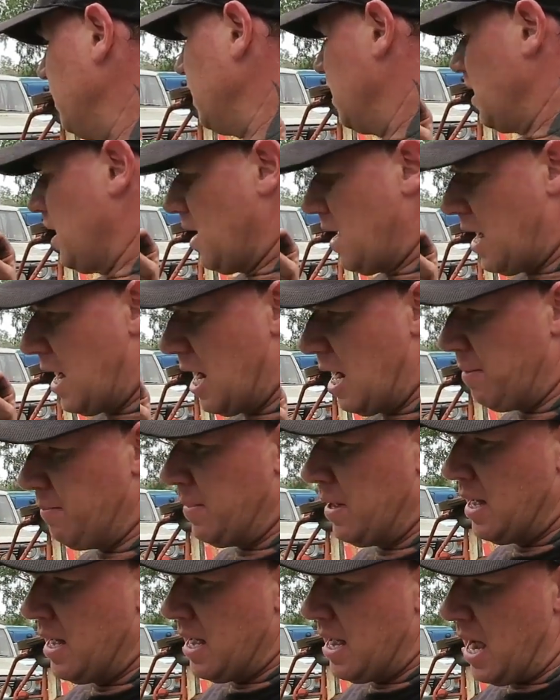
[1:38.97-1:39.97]
them
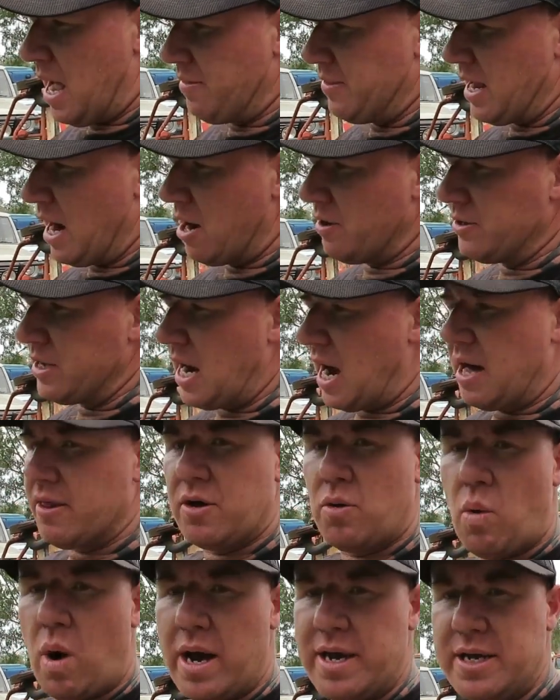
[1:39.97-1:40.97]
um, and the only
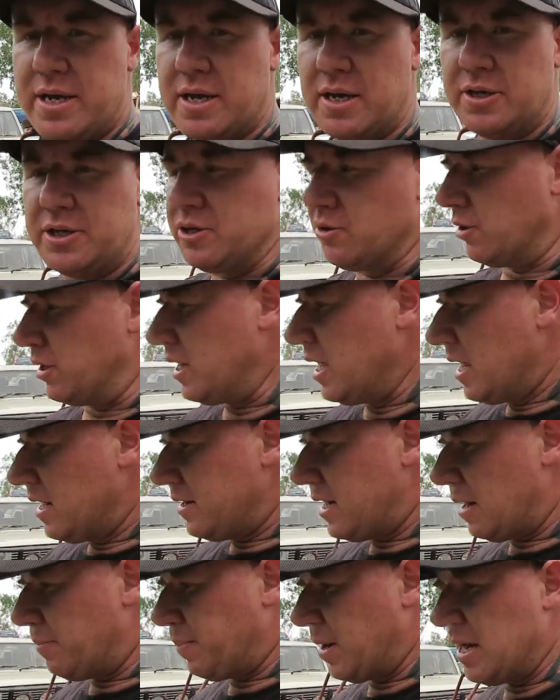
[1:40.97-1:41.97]
other way you can do it
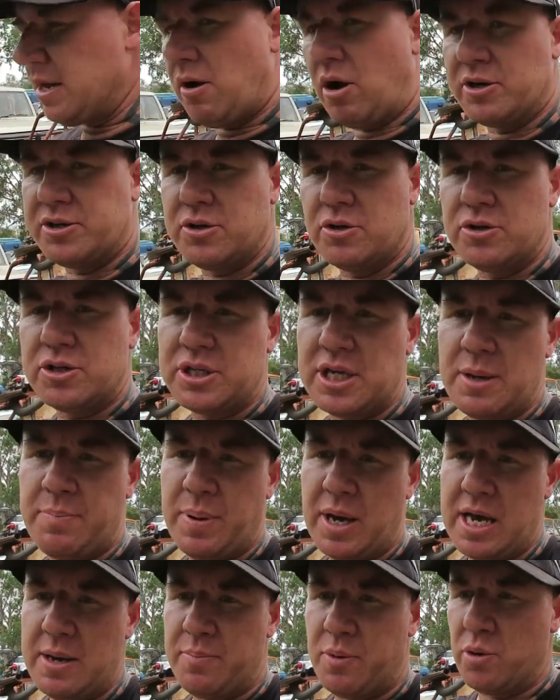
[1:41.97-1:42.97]
now I do see
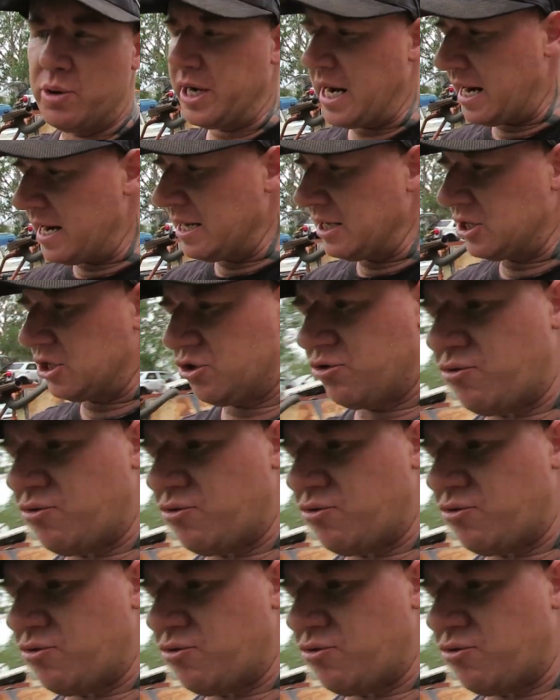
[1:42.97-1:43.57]
people getting